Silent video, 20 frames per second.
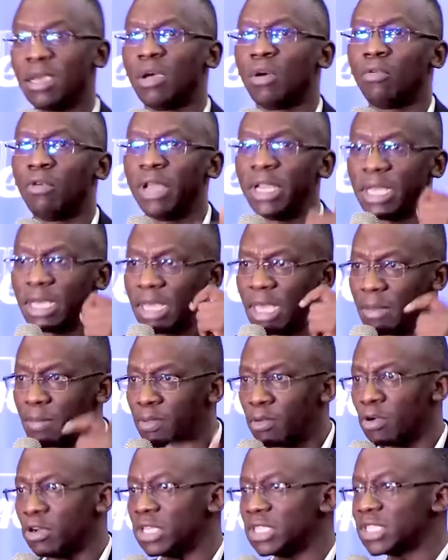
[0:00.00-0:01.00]
when the
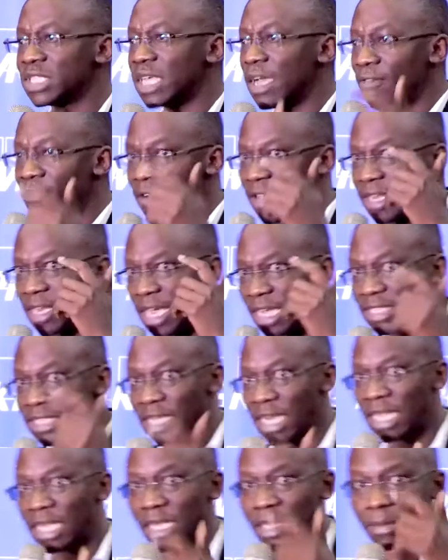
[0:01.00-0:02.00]
employees are
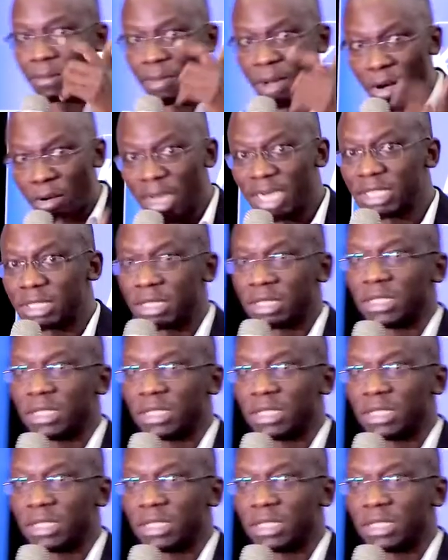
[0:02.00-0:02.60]
financially empowered,